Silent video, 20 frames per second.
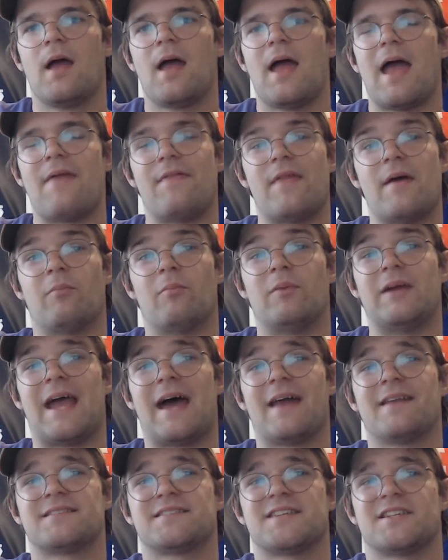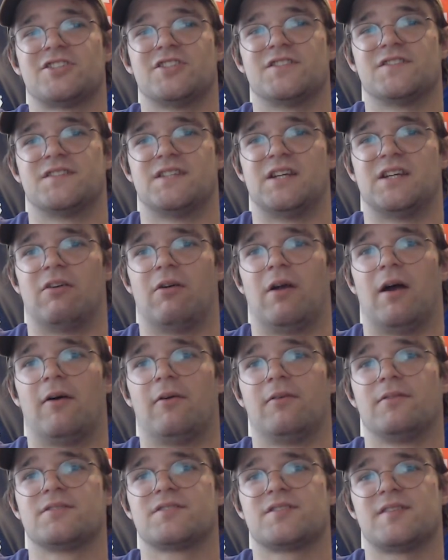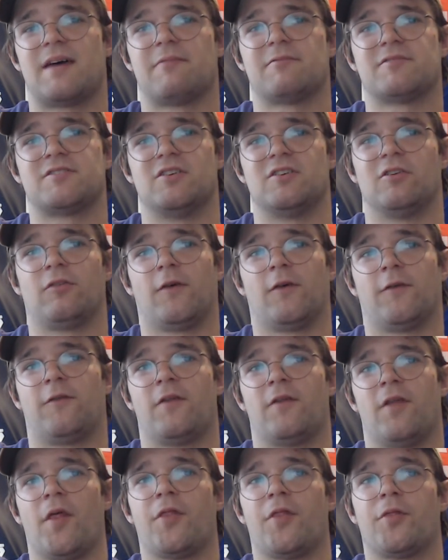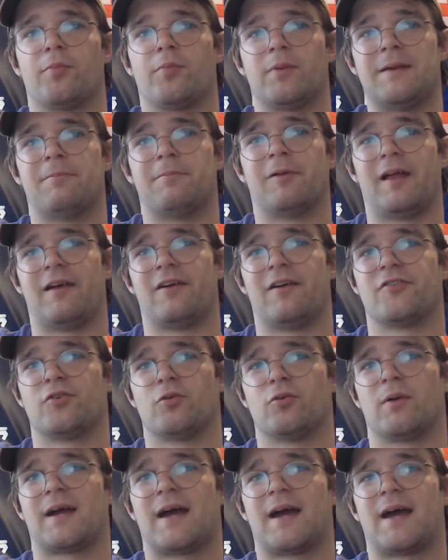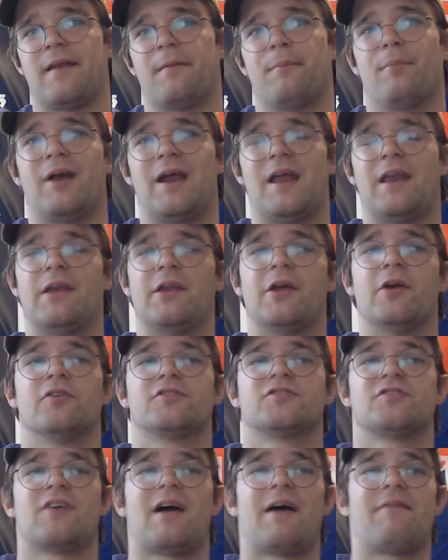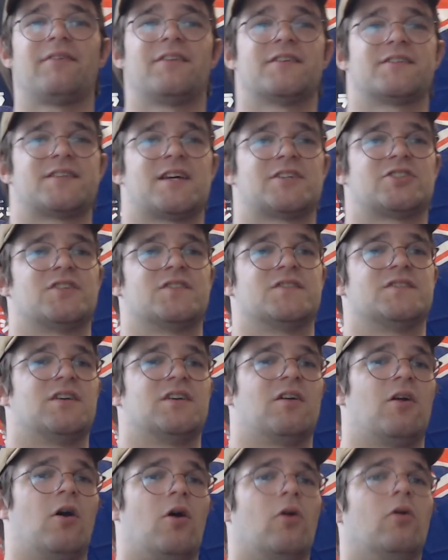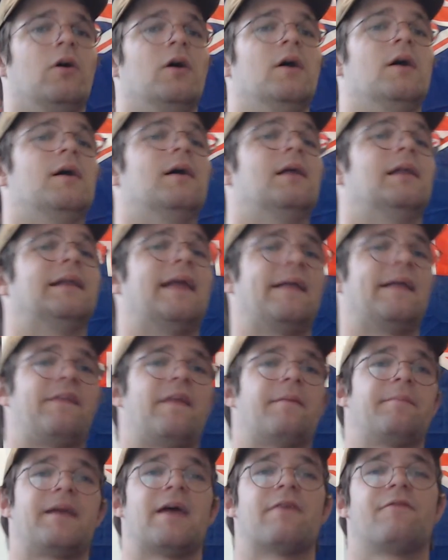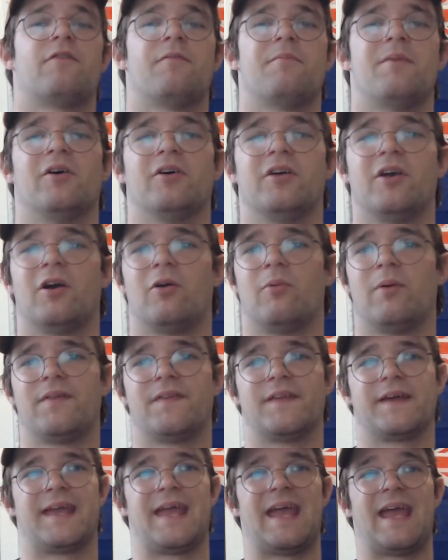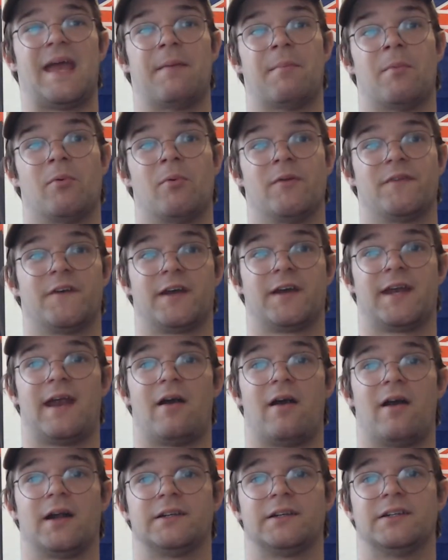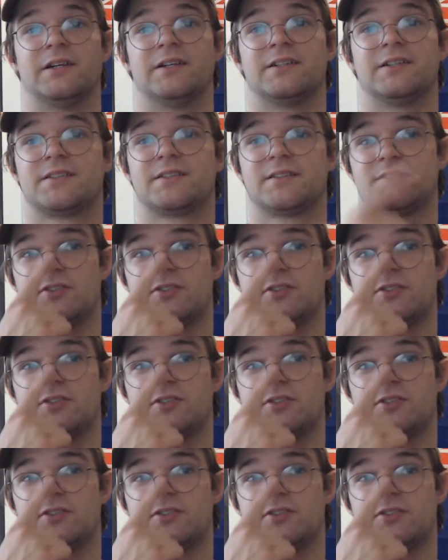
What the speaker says: And then we had a session 0, so that was useful for the 3 players who were kind of brand new. So having the session 0 let them get familiar with the game, with their characters.